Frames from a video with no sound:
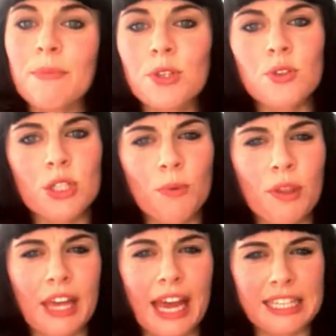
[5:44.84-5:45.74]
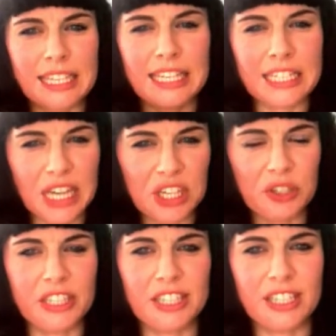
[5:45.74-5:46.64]
but also one that has the
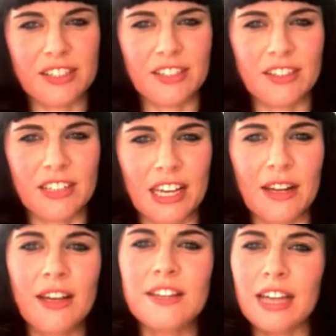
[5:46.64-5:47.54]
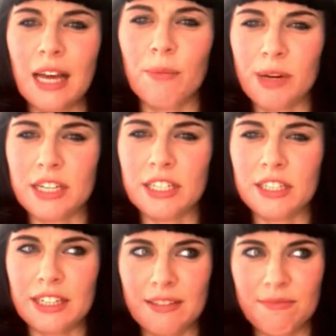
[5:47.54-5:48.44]
internal consistency to help
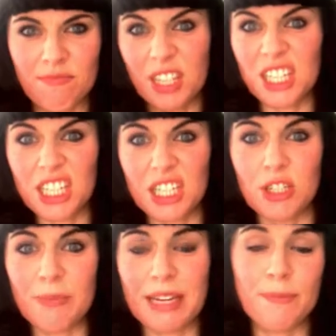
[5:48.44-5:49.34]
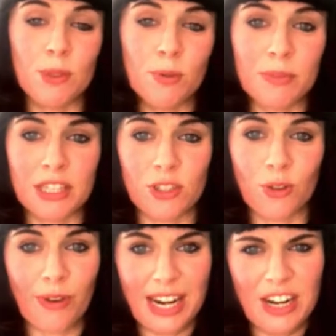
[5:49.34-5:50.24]
readers continue to be absorbed in the
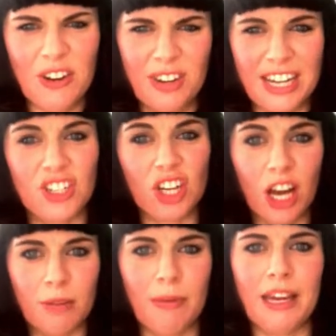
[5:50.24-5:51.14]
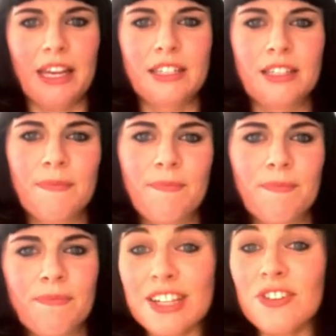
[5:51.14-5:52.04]
story and not get jarred by it.
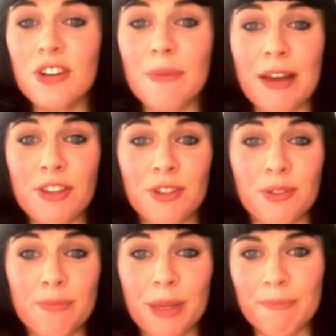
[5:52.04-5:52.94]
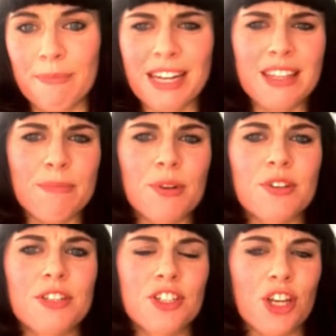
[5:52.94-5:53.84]
I don't know about you, but many of the
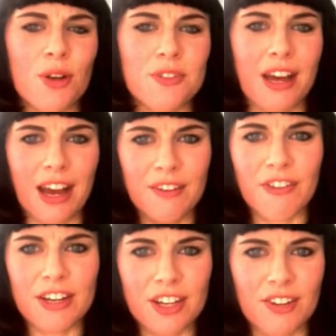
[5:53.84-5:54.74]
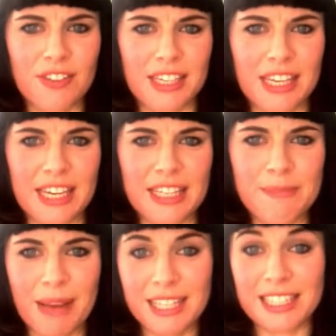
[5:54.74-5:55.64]
books and shows I've read over the years
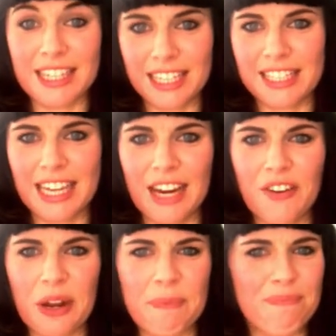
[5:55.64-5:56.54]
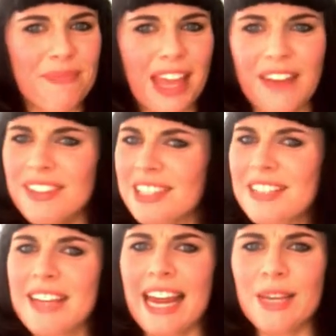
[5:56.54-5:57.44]
based in this era haven't
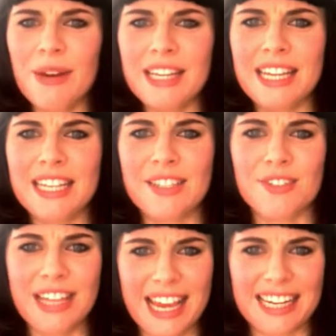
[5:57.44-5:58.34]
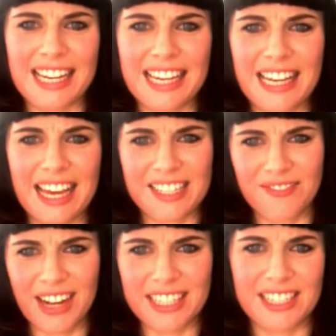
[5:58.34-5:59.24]
seemed anywhere near so technically
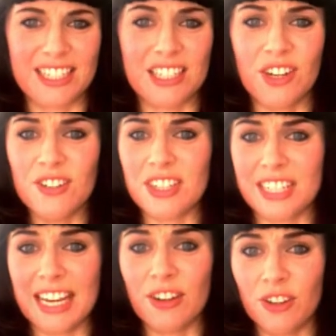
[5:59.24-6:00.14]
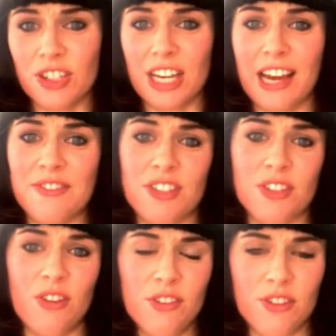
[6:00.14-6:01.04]
advanced as a lot of the technology I've
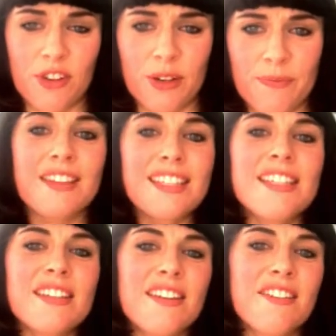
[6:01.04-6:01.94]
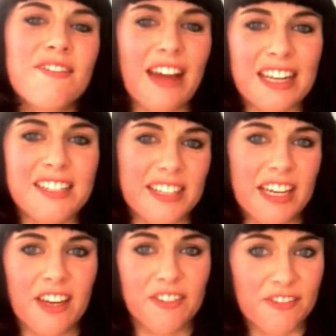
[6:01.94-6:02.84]
just gone through. This is a
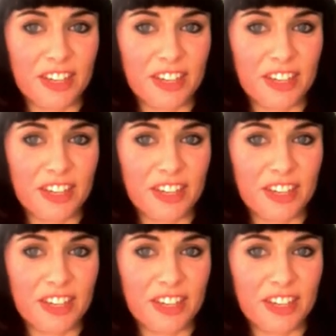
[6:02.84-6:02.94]
fallacy of